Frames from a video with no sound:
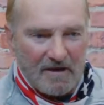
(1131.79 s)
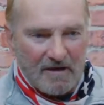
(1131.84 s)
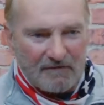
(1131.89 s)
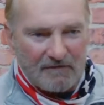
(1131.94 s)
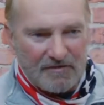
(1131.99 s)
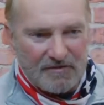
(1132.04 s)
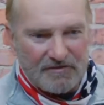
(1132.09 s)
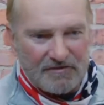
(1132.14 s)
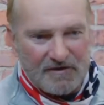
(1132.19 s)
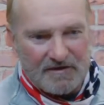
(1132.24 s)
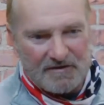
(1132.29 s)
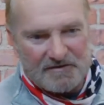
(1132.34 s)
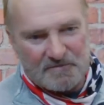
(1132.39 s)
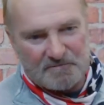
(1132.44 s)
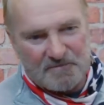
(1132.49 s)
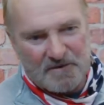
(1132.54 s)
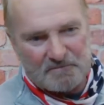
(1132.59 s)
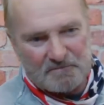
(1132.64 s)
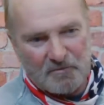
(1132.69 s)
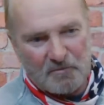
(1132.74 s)
of the things that
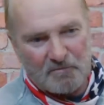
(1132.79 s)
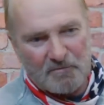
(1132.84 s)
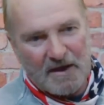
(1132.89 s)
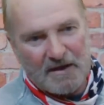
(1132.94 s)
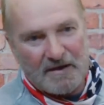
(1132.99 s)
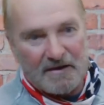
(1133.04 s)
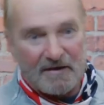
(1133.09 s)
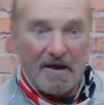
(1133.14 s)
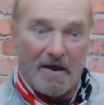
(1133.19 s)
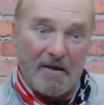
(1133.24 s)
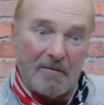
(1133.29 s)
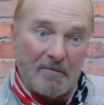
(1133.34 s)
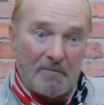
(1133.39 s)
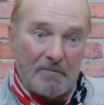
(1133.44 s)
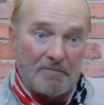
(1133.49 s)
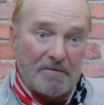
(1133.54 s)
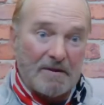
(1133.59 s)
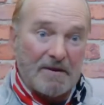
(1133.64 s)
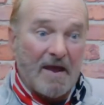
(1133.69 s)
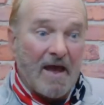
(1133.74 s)
people might not
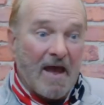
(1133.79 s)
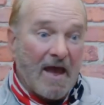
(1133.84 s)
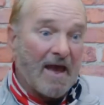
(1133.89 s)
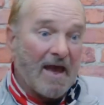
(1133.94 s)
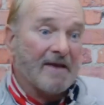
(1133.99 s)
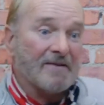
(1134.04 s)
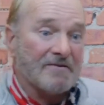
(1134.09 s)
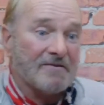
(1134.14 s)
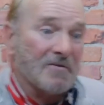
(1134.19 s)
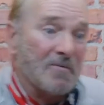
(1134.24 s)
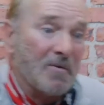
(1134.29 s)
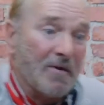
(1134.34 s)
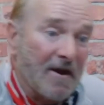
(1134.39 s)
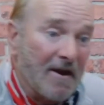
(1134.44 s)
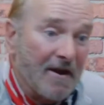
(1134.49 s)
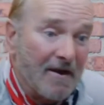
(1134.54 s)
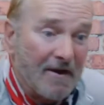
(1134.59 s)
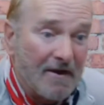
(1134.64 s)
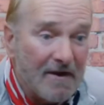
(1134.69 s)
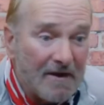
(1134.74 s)
be as
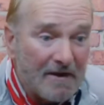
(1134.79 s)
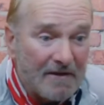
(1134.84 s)
aware